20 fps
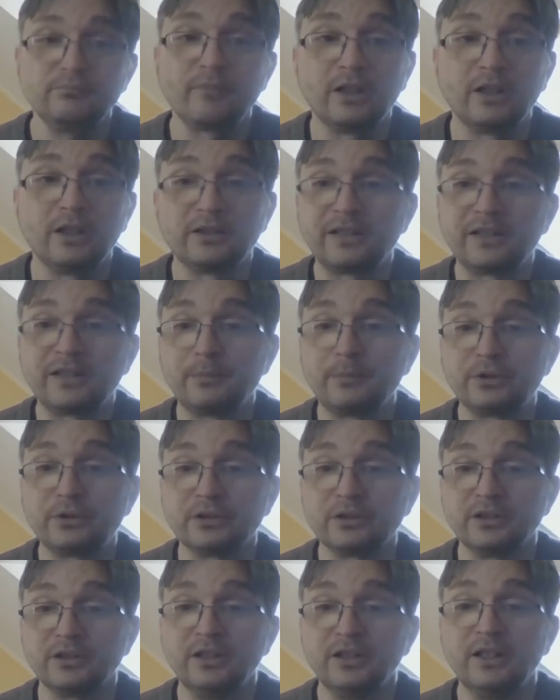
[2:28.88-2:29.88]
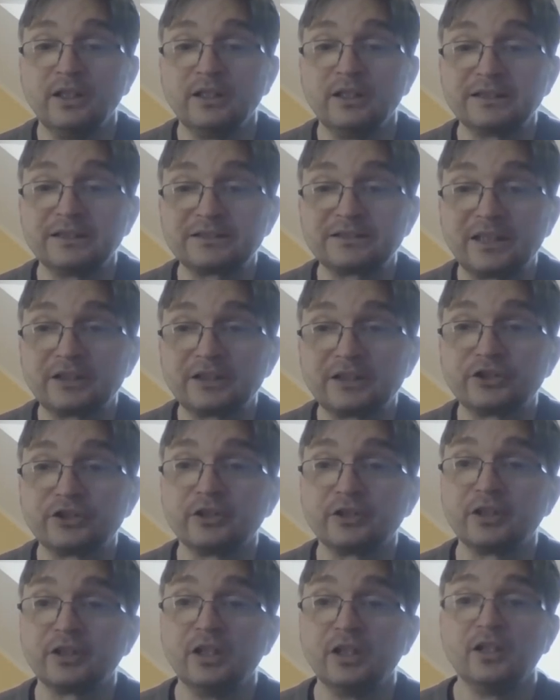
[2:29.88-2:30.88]
chemical
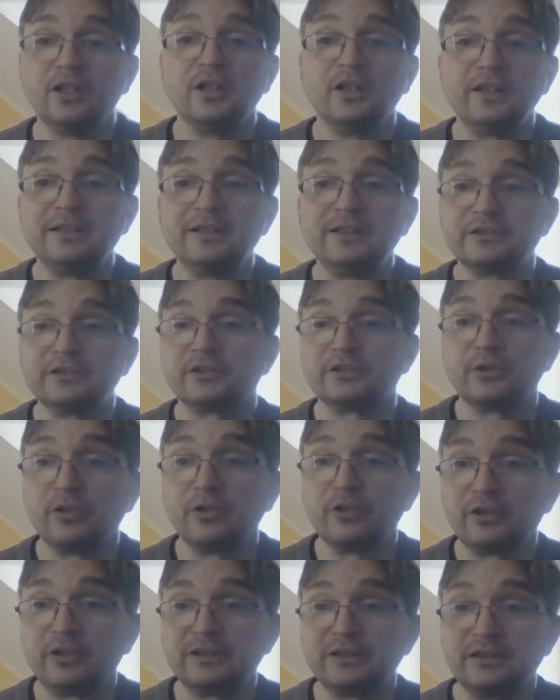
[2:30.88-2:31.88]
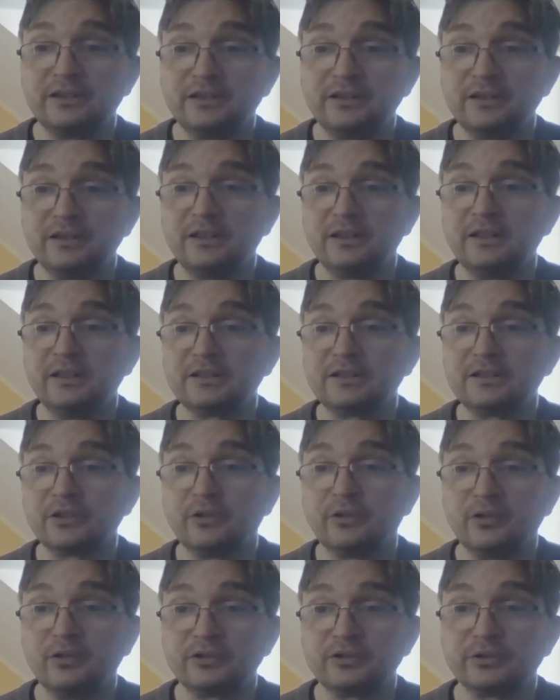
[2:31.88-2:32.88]
structure. Here the coloring is
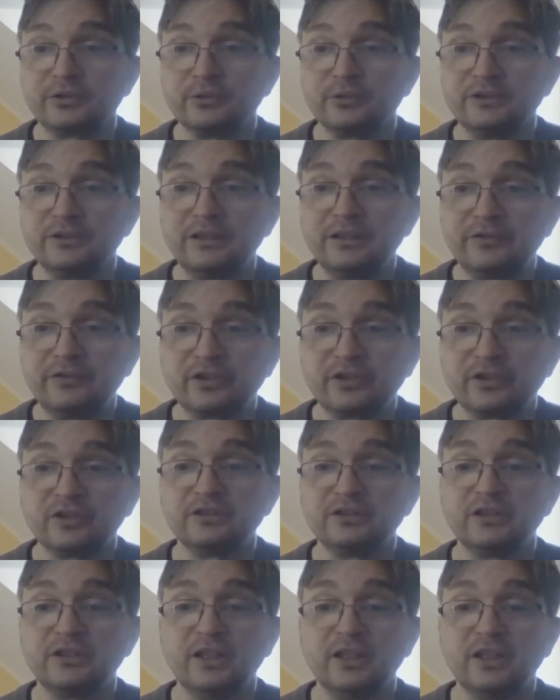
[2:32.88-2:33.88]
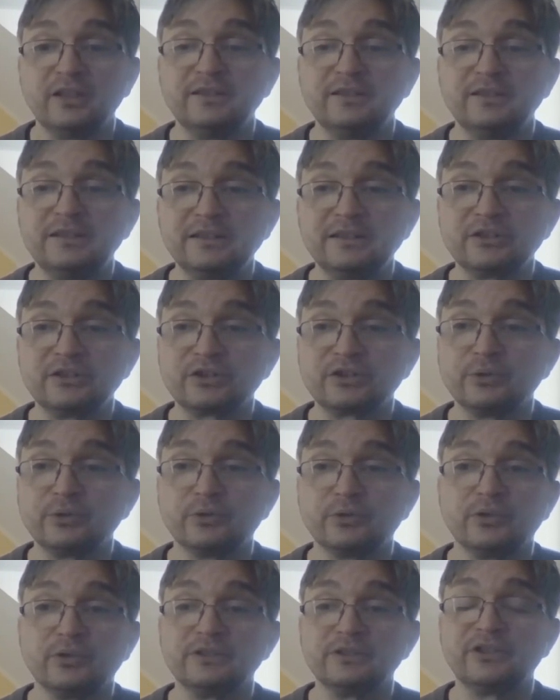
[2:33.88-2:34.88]
also different. This is a
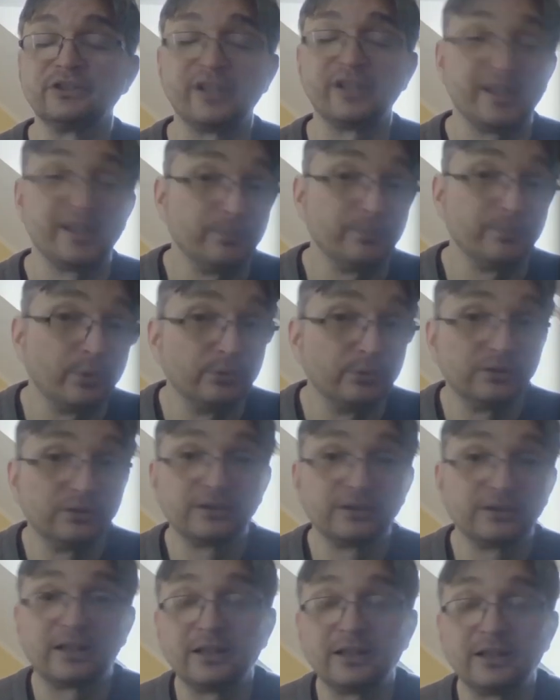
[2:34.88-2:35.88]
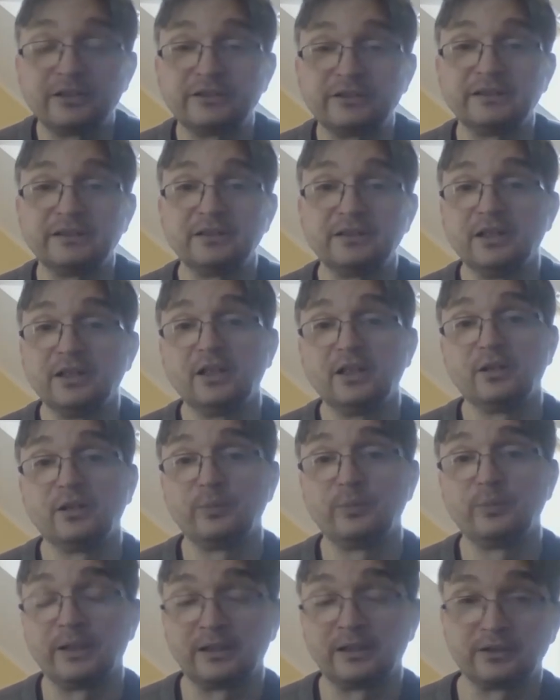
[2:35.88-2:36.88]
so-called rainbow coloring,
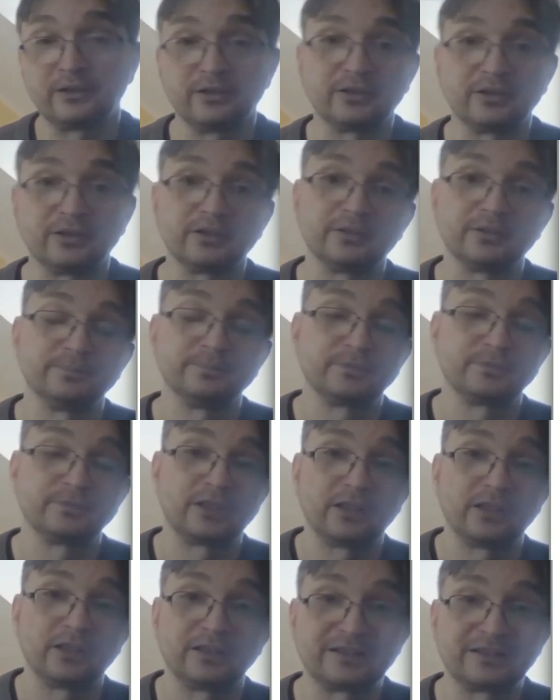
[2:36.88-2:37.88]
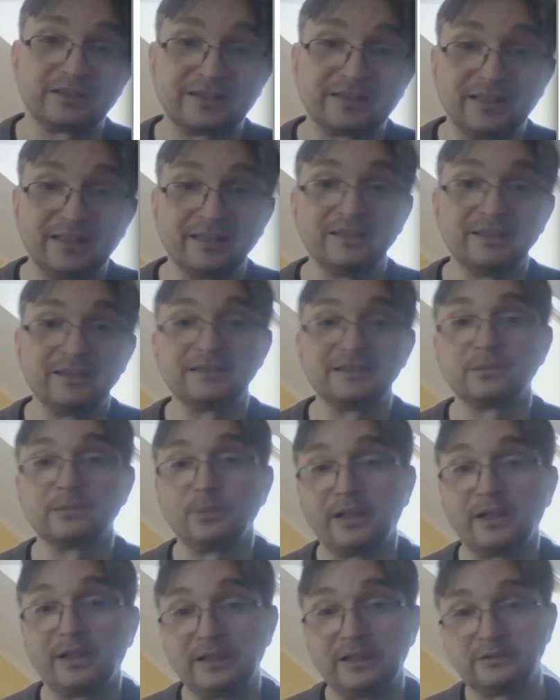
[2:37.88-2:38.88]
where color scale is
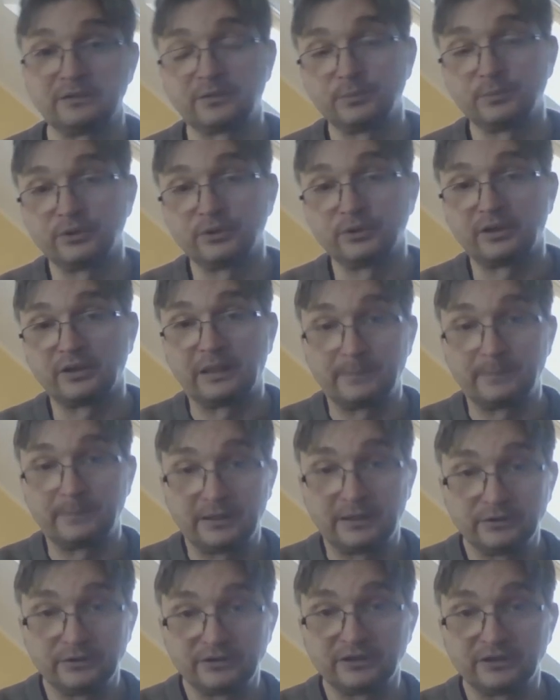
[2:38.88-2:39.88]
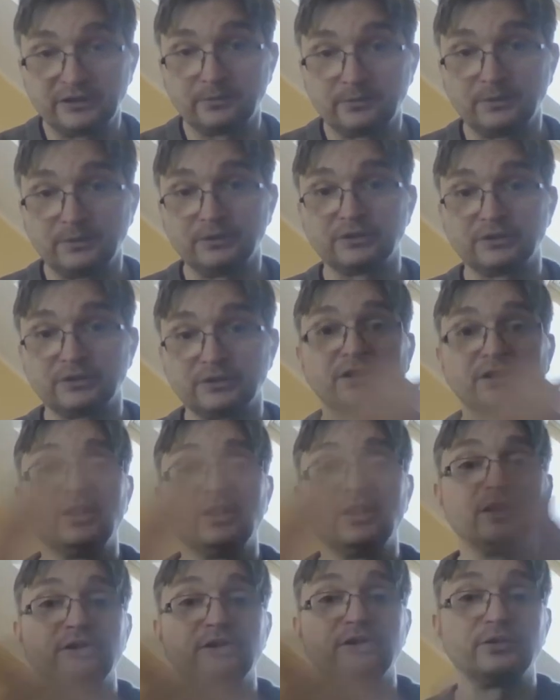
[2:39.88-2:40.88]
applied from the amino terminus
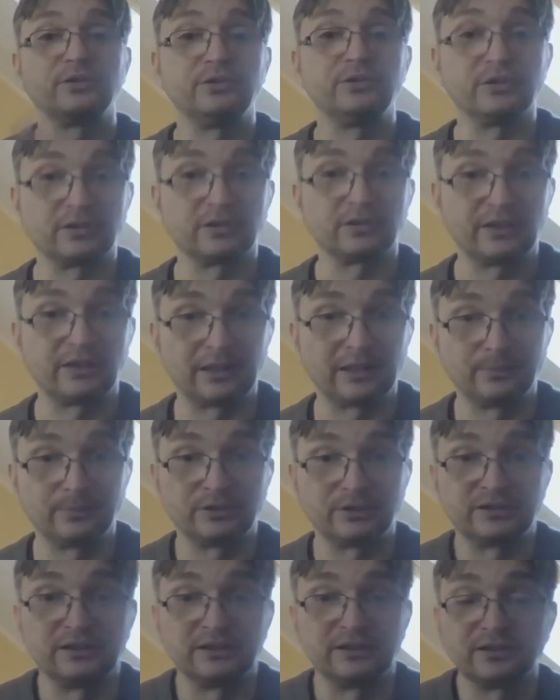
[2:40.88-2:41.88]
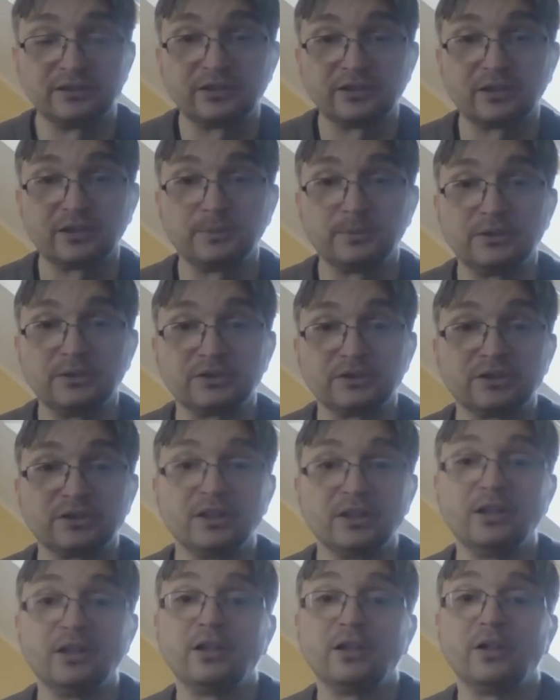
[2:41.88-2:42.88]
to the carboxy terminus
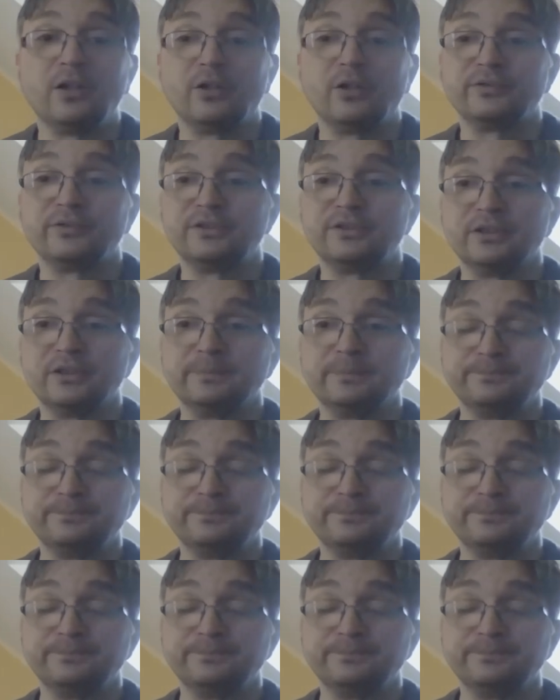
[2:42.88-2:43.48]
of the